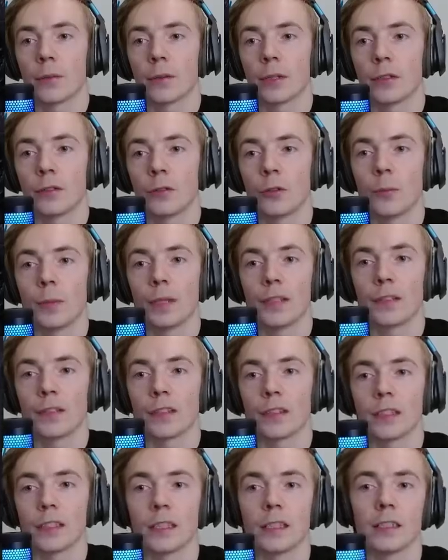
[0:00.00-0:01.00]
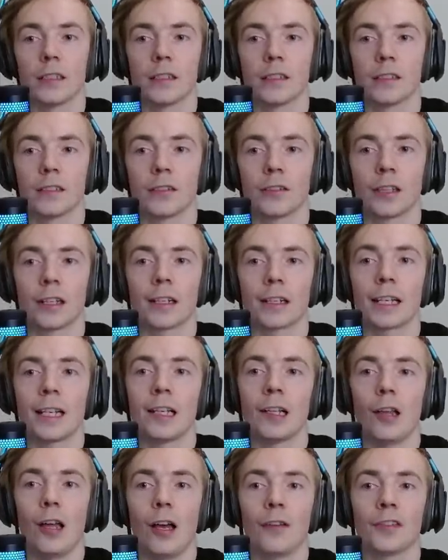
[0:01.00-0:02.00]
You gotta
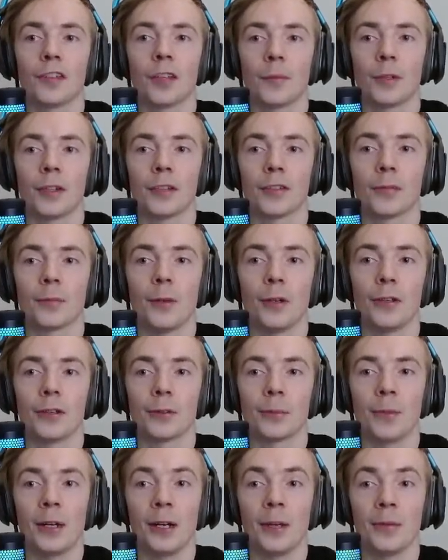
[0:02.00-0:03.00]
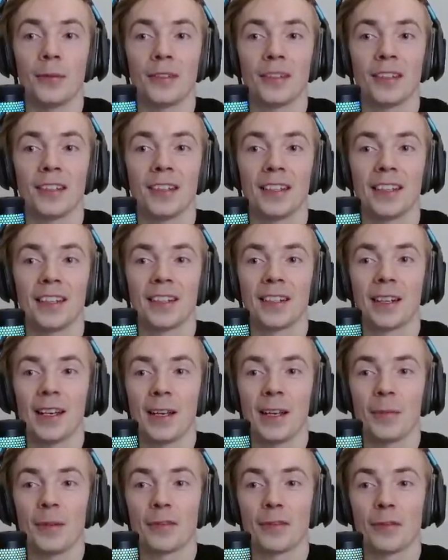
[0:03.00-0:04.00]
kill off some of the smaller mobs
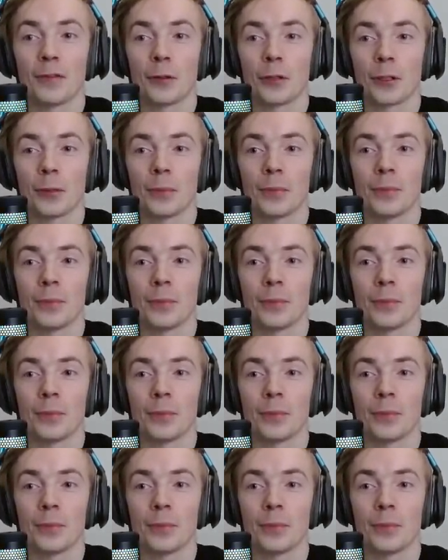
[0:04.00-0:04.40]
before you